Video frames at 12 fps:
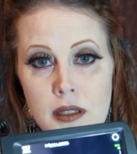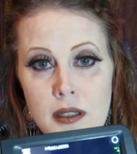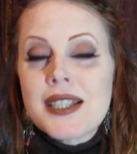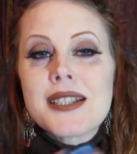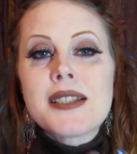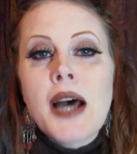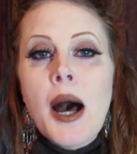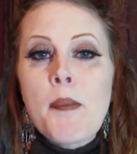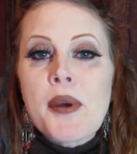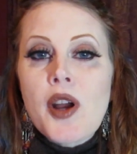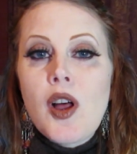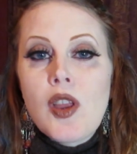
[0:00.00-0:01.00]
To top
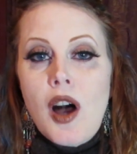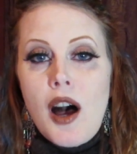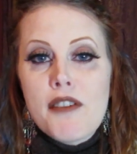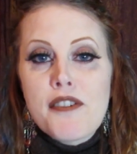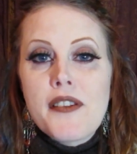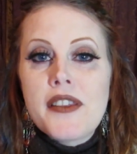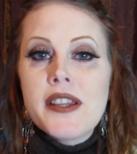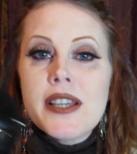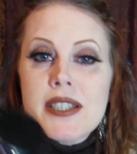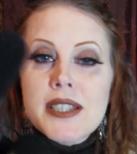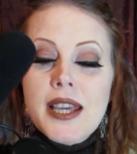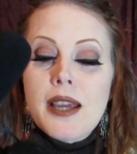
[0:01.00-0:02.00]
it all off,
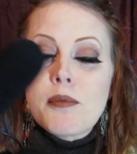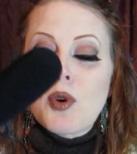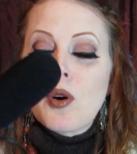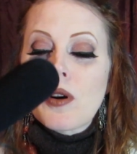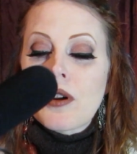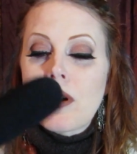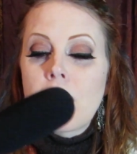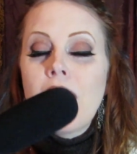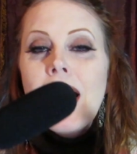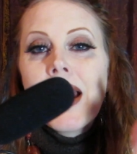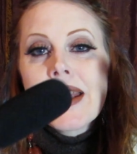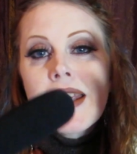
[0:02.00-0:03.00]
this camcorder
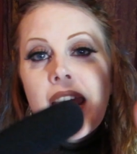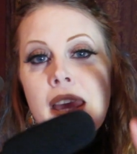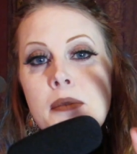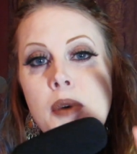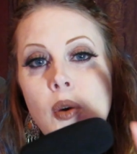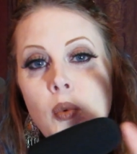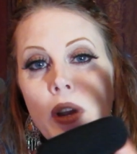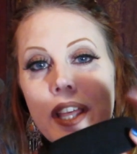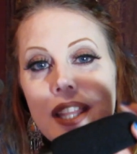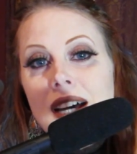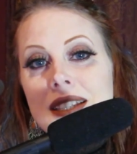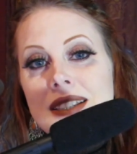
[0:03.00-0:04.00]
came
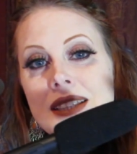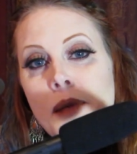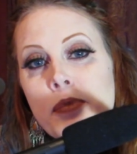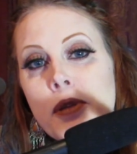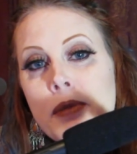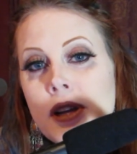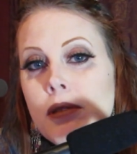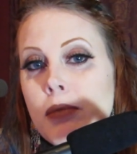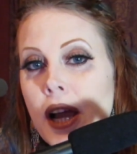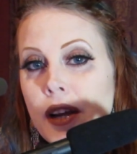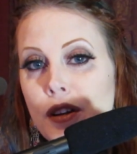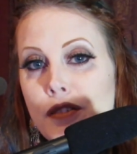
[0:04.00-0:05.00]
with a supplemental
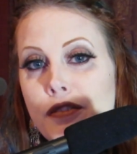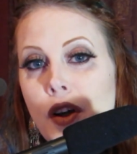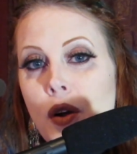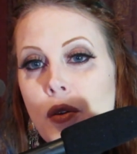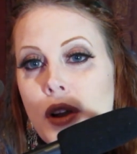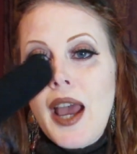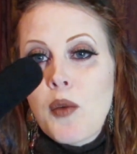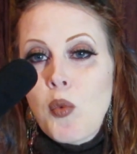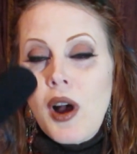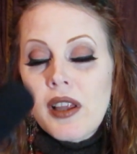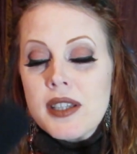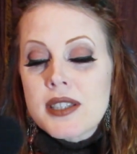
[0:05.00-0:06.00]
microphone, and
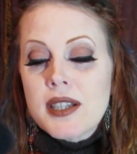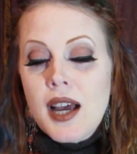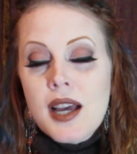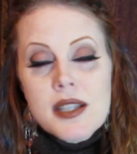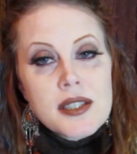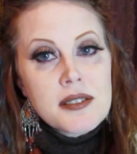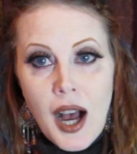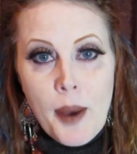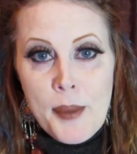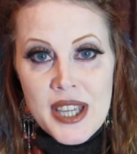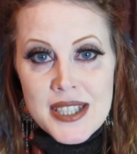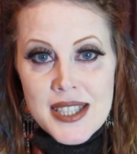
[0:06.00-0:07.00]
while it's not
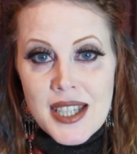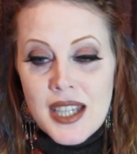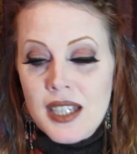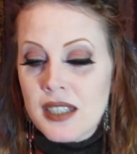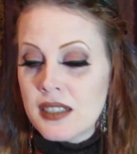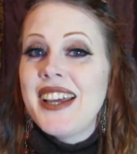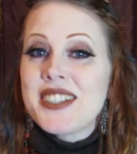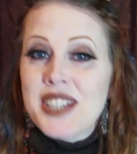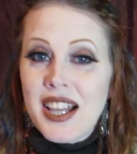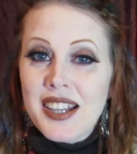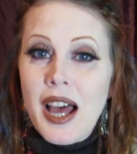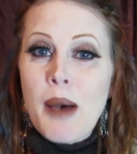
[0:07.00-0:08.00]
amazing, it's
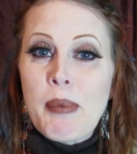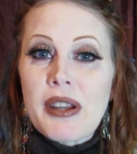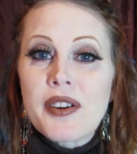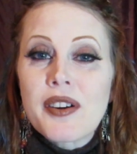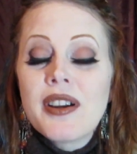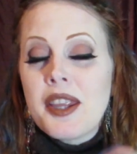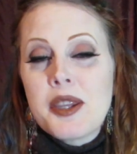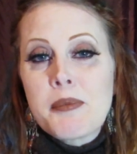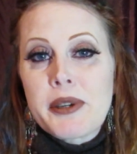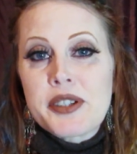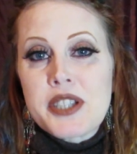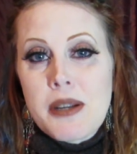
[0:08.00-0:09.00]
a lot better than the
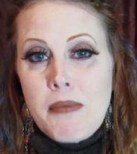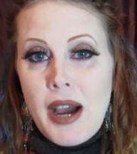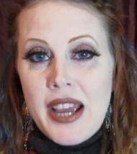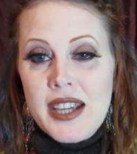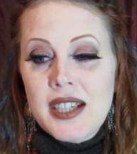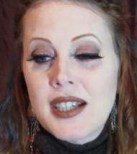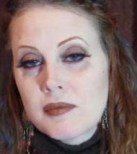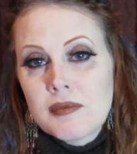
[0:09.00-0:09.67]
built-in mic.